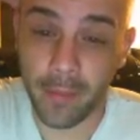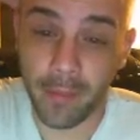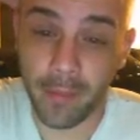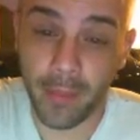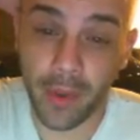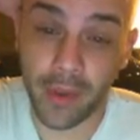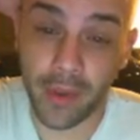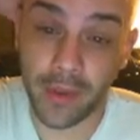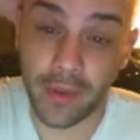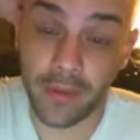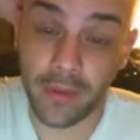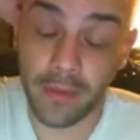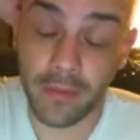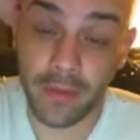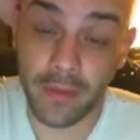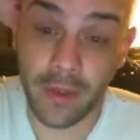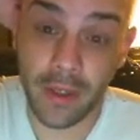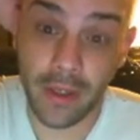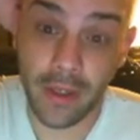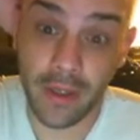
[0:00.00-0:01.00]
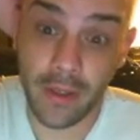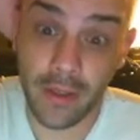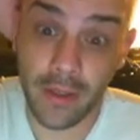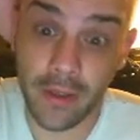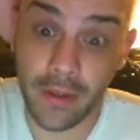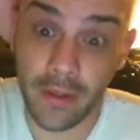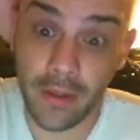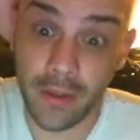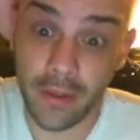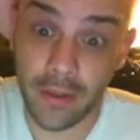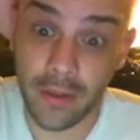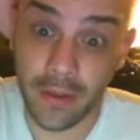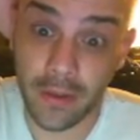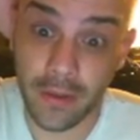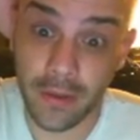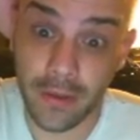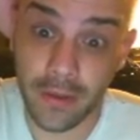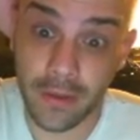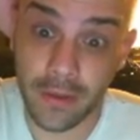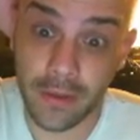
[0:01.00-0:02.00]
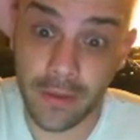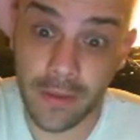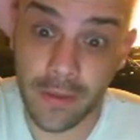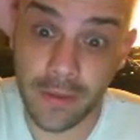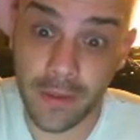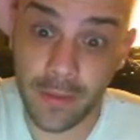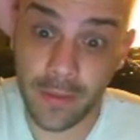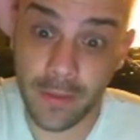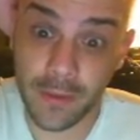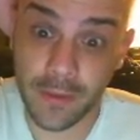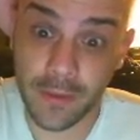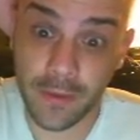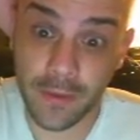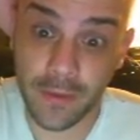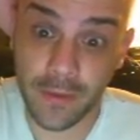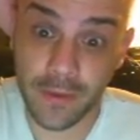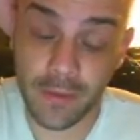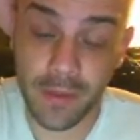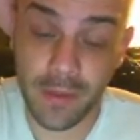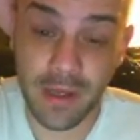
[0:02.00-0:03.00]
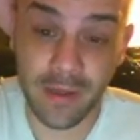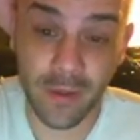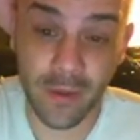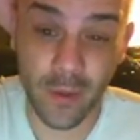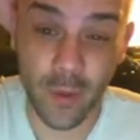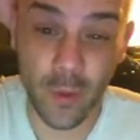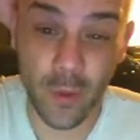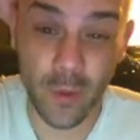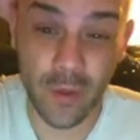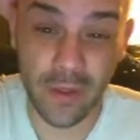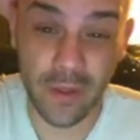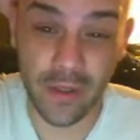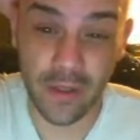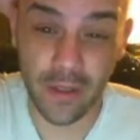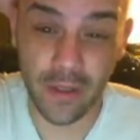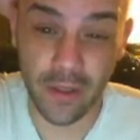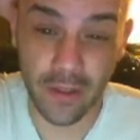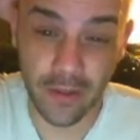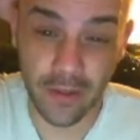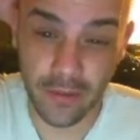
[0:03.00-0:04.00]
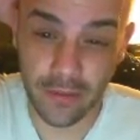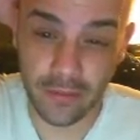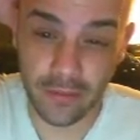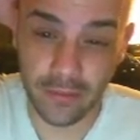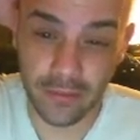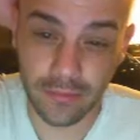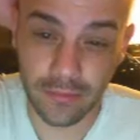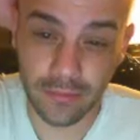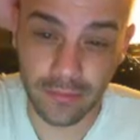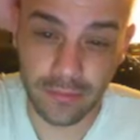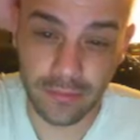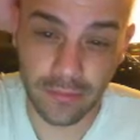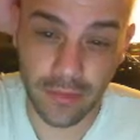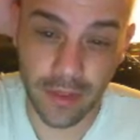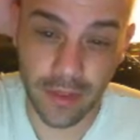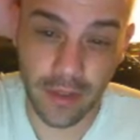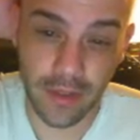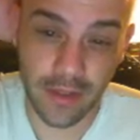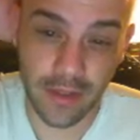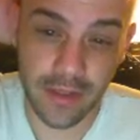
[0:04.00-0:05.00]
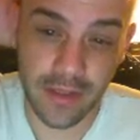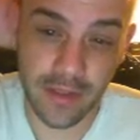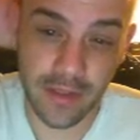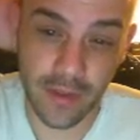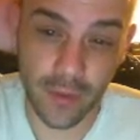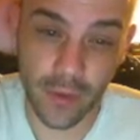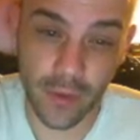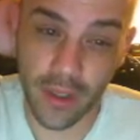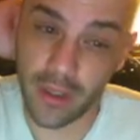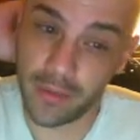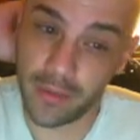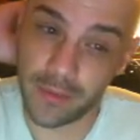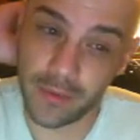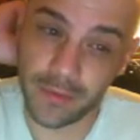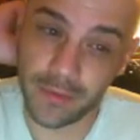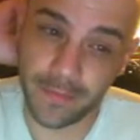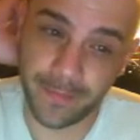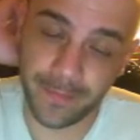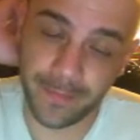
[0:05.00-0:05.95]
But today, this episode is about nudity in Nintendo games.